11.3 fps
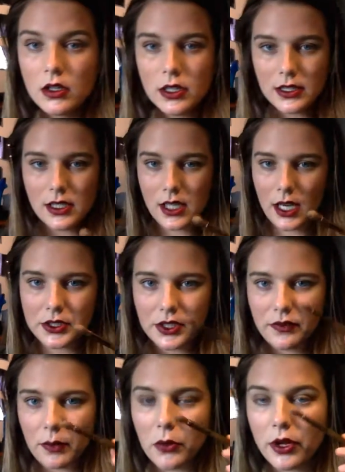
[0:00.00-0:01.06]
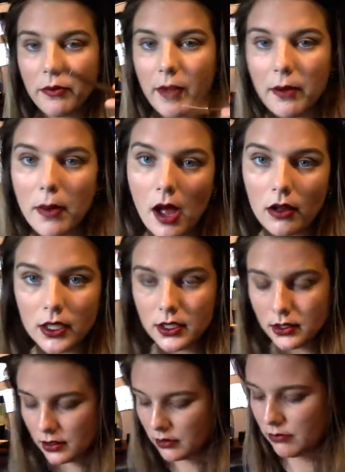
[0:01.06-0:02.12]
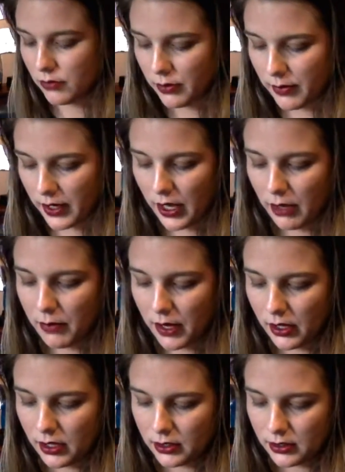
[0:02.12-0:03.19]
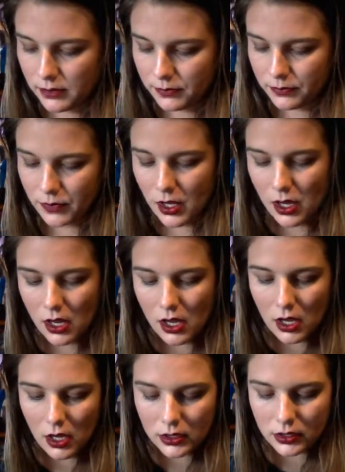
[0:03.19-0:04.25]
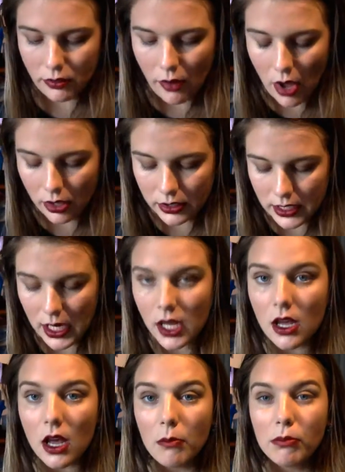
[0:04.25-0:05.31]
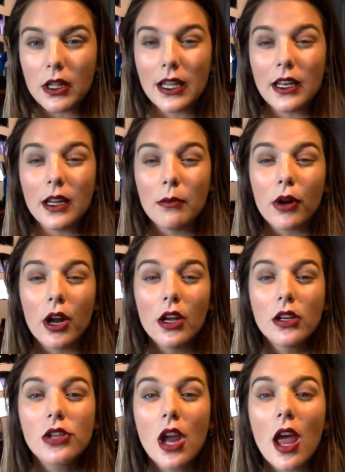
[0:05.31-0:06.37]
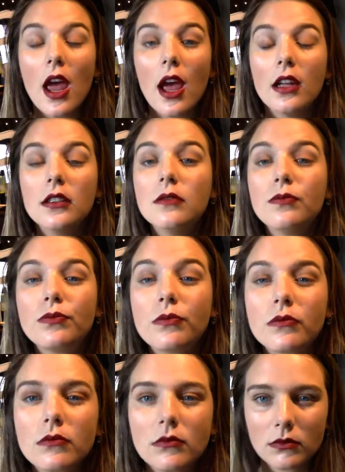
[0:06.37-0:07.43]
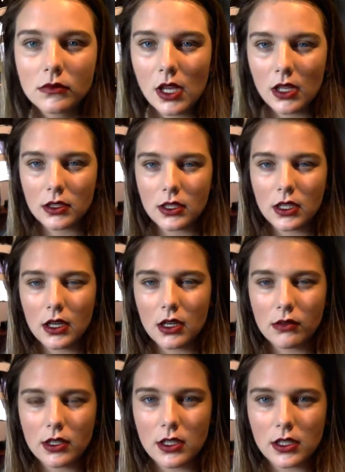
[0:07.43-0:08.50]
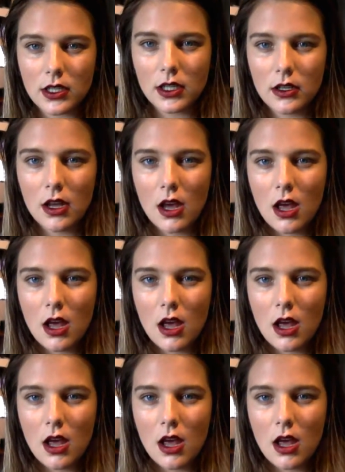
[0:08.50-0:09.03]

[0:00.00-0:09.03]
this is actually from one of my palettes, one of my Naked palettes. So I'll take a blending brush and let's see here, what does it need?